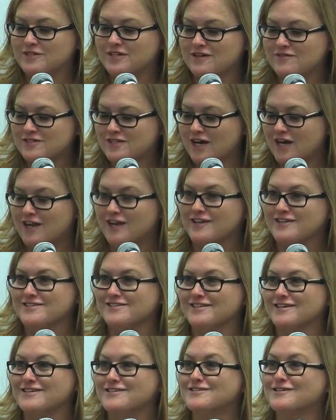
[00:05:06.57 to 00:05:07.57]
Dave's got on his
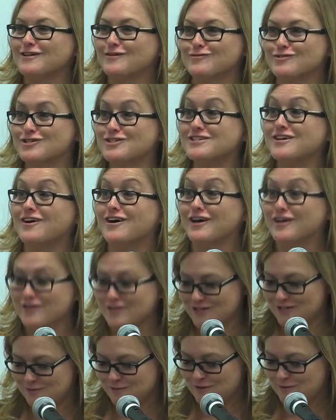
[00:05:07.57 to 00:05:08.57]
list, and I was just
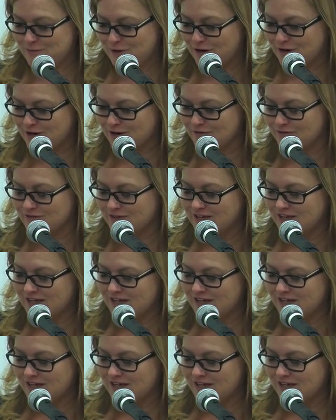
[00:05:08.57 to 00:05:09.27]
honored to be part of